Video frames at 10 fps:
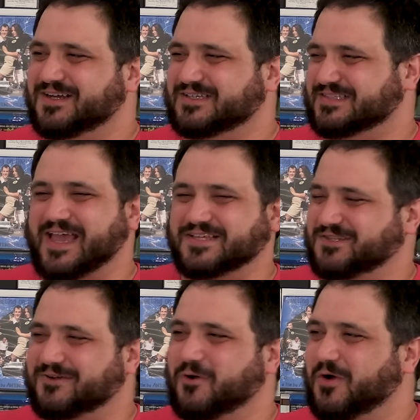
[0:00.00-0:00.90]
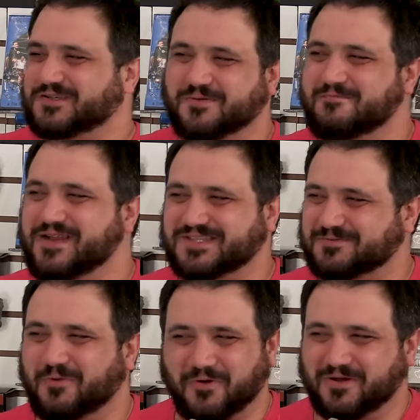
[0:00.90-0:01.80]
because I guess they're orcs from
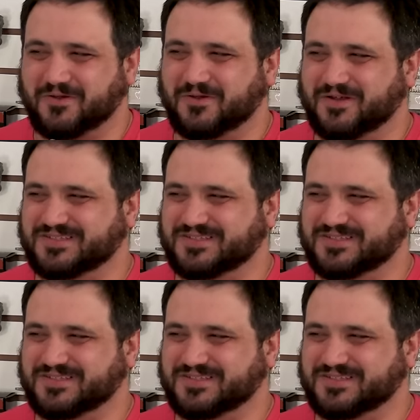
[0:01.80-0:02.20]
Minas Morgul,